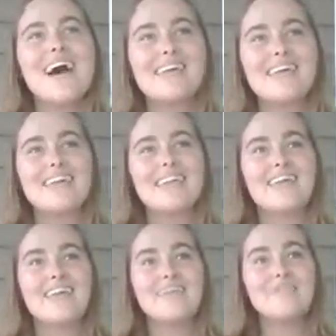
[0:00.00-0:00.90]
think
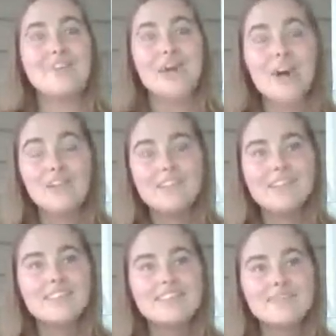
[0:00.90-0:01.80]
that for all of
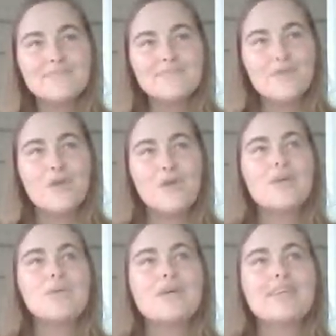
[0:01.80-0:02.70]
us,
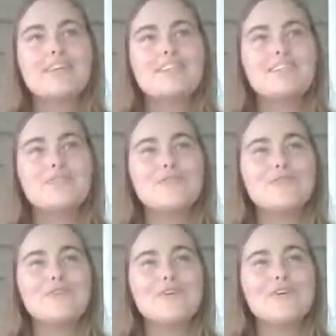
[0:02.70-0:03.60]
we begin
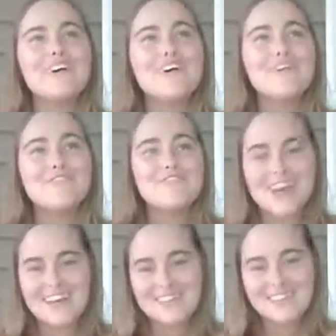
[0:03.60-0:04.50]
to
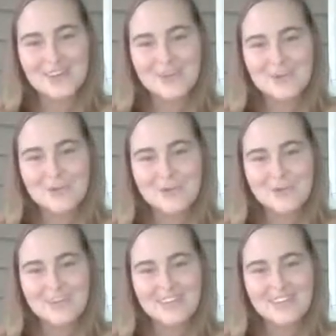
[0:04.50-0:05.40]
find our
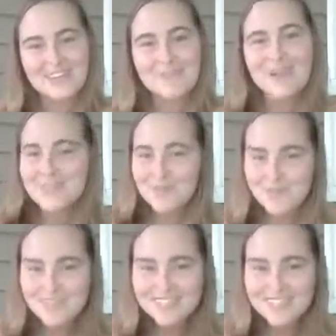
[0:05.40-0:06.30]
own
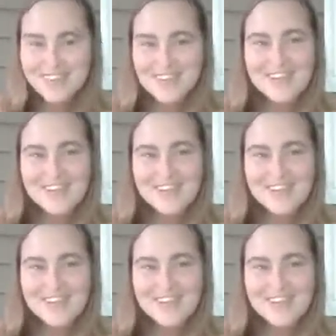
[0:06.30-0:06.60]
recipes.